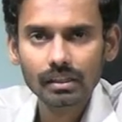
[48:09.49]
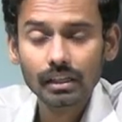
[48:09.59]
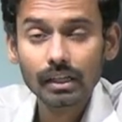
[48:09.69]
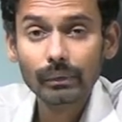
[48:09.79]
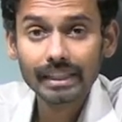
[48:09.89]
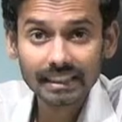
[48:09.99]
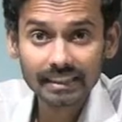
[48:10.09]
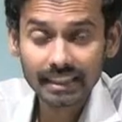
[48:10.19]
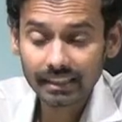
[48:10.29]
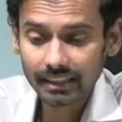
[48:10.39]
Now it is
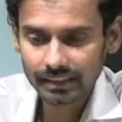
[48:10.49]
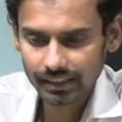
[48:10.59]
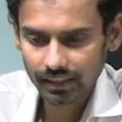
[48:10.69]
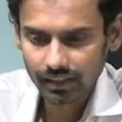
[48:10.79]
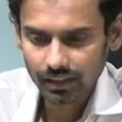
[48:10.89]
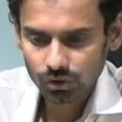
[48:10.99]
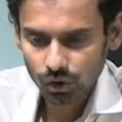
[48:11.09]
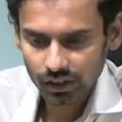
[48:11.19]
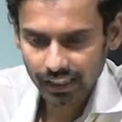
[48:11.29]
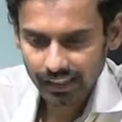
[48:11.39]
decreased. So
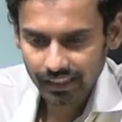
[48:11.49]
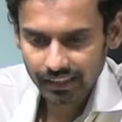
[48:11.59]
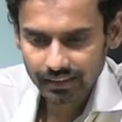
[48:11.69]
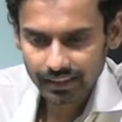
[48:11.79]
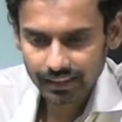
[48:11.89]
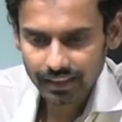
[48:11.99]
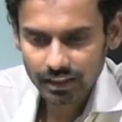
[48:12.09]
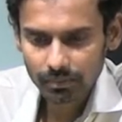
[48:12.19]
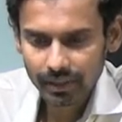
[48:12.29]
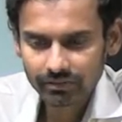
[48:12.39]
10 is decreased
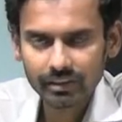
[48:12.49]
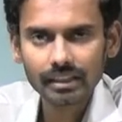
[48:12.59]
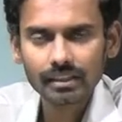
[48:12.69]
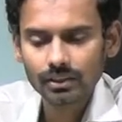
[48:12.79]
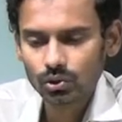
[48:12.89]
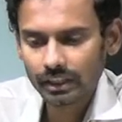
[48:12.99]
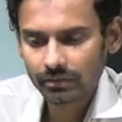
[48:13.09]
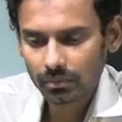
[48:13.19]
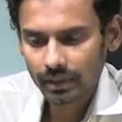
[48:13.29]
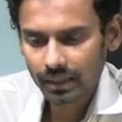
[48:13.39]
by 1, so it will
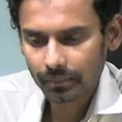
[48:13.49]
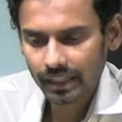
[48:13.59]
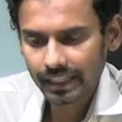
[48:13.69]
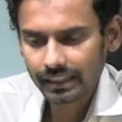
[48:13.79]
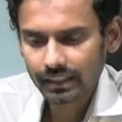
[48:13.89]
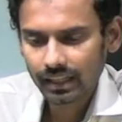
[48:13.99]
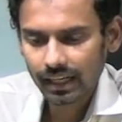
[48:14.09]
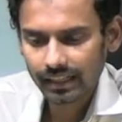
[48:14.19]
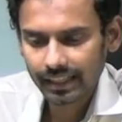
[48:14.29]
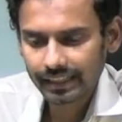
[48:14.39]
become 9, and
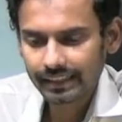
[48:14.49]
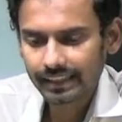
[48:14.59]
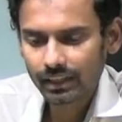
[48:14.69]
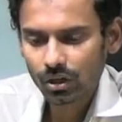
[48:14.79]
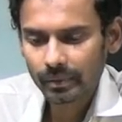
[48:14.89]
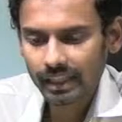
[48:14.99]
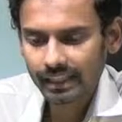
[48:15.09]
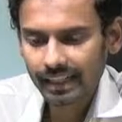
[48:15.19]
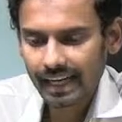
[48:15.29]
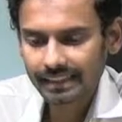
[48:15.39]
write the denominator
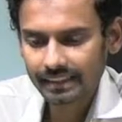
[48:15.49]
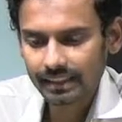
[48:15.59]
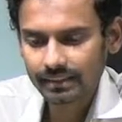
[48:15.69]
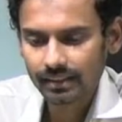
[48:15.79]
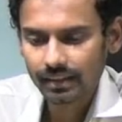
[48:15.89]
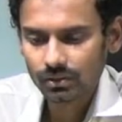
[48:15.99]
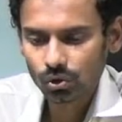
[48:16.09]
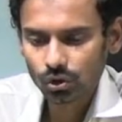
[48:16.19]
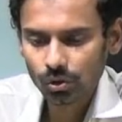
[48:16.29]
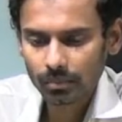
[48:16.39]
as it is. So
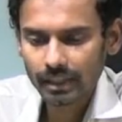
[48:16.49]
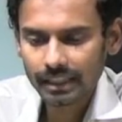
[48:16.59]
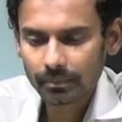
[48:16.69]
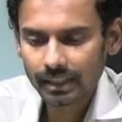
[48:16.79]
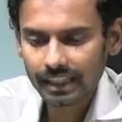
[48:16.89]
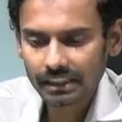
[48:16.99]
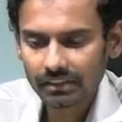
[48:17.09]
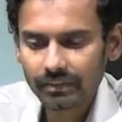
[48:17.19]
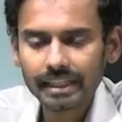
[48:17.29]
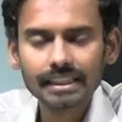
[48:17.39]
your multiplication
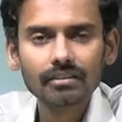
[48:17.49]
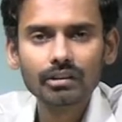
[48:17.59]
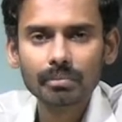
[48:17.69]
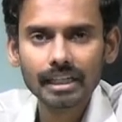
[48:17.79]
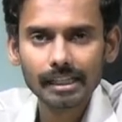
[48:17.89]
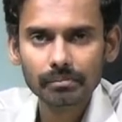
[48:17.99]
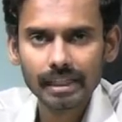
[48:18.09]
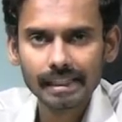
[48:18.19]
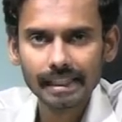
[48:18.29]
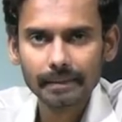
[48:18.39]
factor will be 9 by 10.